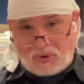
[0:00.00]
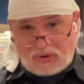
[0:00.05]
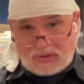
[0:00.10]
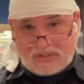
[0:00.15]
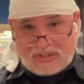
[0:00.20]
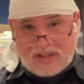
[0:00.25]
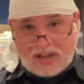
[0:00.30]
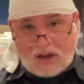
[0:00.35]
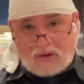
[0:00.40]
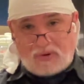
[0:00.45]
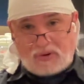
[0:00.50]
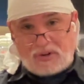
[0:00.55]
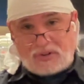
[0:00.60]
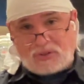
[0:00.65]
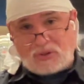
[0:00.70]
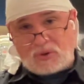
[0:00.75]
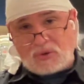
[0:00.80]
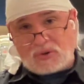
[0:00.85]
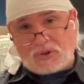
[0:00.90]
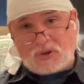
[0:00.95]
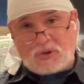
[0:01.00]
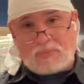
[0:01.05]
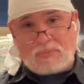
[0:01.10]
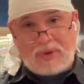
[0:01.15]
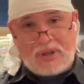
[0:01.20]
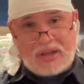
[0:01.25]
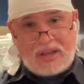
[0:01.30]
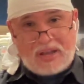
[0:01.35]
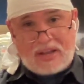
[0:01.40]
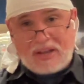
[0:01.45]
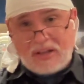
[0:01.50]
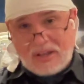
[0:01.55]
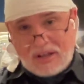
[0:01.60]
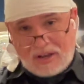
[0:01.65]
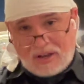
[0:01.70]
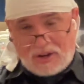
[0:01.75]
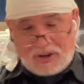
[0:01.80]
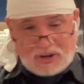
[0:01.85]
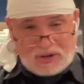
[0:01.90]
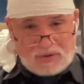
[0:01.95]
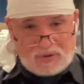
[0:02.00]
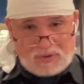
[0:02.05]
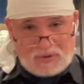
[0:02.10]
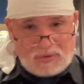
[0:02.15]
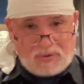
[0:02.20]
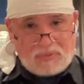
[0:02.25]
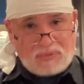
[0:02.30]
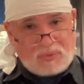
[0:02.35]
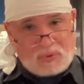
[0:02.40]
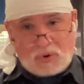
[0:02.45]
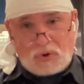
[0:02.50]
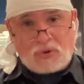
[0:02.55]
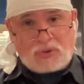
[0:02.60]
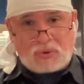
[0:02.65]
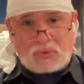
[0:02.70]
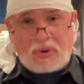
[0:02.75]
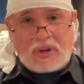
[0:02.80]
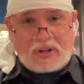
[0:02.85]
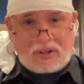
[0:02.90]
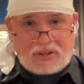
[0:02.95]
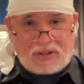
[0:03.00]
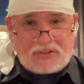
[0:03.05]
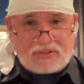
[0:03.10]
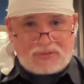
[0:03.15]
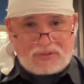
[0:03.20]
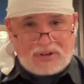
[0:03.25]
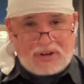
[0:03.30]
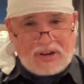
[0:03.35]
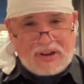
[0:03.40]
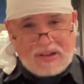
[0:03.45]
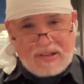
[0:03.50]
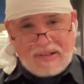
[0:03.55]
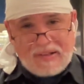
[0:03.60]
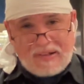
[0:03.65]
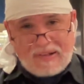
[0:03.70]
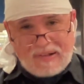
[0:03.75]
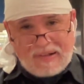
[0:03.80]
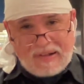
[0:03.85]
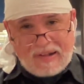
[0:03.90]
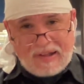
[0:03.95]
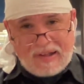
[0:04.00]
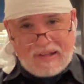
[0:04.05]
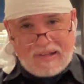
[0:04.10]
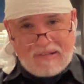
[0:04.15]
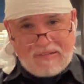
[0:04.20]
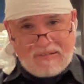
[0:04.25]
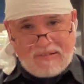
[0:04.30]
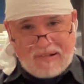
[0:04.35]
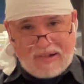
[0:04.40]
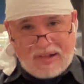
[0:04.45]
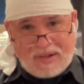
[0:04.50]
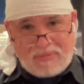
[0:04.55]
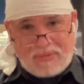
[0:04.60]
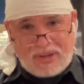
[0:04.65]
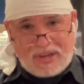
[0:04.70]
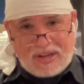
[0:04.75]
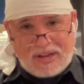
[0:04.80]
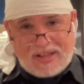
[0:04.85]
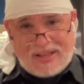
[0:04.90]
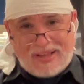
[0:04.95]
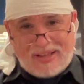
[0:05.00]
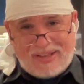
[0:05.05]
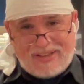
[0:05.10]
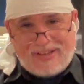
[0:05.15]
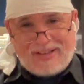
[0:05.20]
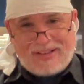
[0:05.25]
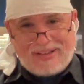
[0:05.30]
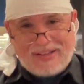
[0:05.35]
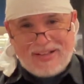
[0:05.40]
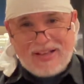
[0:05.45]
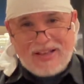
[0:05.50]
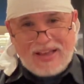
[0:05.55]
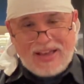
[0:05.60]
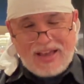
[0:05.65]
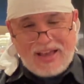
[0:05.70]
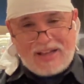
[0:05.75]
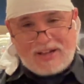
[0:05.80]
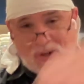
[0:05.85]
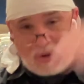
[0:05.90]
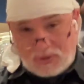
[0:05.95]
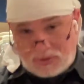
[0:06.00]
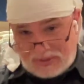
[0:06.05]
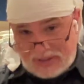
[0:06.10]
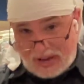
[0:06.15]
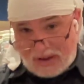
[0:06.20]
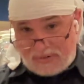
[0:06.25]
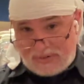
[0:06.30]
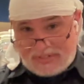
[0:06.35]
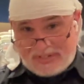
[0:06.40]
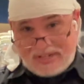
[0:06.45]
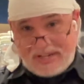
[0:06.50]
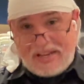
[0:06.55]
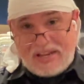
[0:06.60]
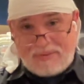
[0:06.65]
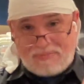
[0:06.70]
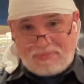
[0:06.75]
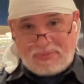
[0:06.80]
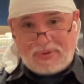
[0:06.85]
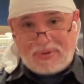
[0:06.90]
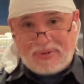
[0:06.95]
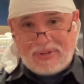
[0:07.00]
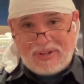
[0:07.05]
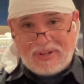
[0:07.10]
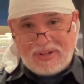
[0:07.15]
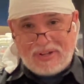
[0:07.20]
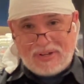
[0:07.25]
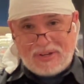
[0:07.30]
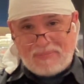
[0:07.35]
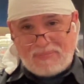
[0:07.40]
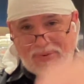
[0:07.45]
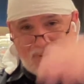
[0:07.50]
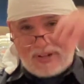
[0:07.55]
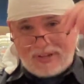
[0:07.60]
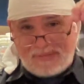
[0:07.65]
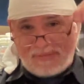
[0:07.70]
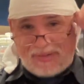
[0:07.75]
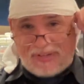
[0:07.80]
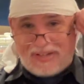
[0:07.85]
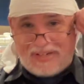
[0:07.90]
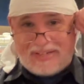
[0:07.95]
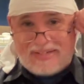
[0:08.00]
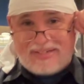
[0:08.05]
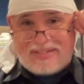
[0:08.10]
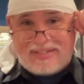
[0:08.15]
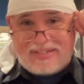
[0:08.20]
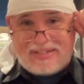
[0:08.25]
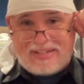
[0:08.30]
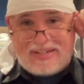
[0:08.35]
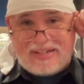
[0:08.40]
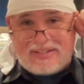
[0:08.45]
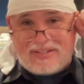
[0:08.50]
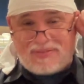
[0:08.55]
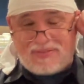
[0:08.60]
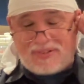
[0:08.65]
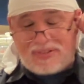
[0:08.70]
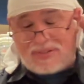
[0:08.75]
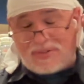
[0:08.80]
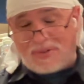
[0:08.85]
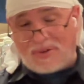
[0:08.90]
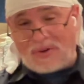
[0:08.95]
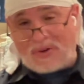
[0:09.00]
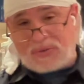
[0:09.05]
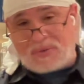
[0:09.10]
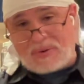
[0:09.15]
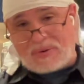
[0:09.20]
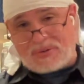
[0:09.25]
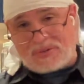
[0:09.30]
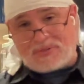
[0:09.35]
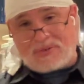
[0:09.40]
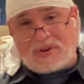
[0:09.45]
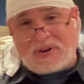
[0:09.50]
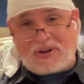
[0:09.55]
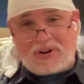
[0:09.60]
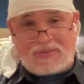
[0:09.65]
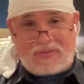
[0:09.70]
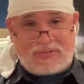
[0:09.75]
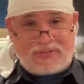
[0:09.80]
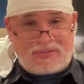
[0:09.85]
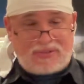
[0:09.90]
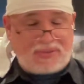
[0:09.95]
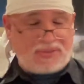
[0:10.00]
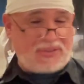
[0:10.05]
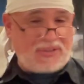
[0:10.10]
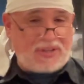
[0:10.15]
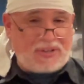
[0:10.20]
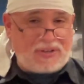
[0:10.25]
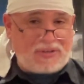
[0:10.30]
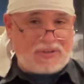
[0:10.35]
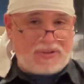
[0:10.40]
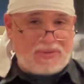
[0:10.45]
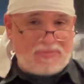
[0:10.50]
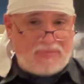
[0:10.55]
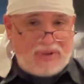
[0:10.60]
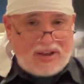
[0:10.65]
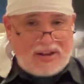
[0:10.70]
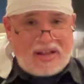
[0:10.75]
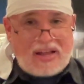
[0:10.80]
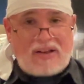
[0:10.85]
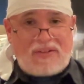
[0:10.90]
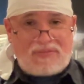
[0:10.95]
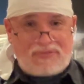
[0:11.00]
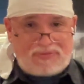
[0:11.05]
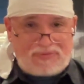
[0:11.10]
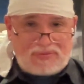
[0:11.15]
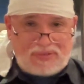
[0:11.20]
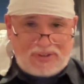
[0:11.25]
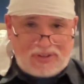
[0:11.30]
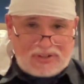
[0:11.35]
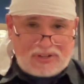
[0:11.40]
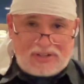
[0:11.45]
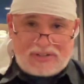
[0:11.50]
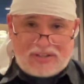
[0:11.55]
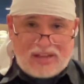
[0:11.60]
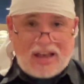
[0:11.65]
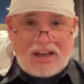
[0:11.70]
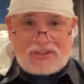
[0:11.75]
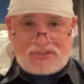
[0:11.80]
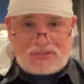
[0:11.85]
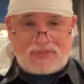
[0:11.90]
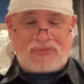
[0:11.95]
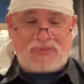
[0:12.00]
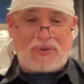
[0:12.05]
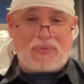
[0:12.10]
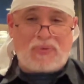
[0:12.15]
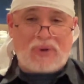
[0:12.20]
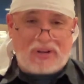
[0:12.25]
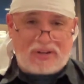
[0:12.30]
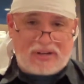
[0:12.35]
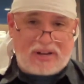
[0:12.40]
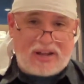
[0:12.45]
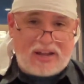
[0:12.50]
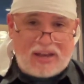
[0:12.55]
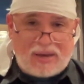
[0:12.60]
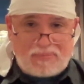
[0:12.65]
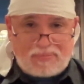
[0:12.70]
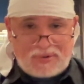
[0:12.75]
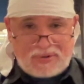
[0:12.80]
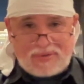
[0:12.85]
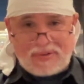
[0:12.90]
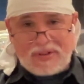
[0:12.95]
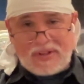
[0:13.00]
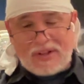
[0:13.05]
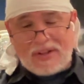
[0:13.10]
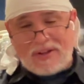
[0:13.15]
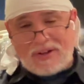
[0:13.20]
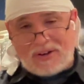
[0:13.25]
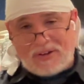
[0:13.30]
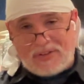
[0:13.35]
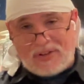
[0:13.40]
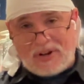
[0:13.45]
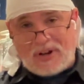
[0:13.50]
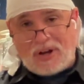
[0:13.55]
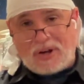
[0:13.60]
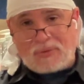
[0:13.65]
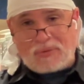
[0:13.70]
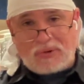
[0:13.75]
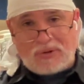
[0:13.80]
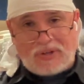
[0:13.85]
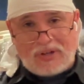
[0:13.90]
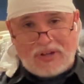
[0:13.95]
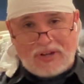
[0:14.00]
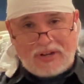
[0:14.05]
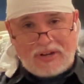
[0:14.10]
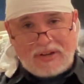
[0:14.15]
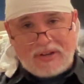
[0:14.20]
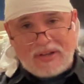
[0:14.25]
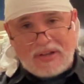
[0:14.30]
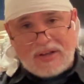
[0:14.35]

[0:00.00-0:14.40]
down underneath Tokyo Bay in earthquake country, and I mean, it goes down deep, but I mean, geez, if the earthquake was strong enough, I still think you might have a catastrophe waiting to happen on the Aqualine.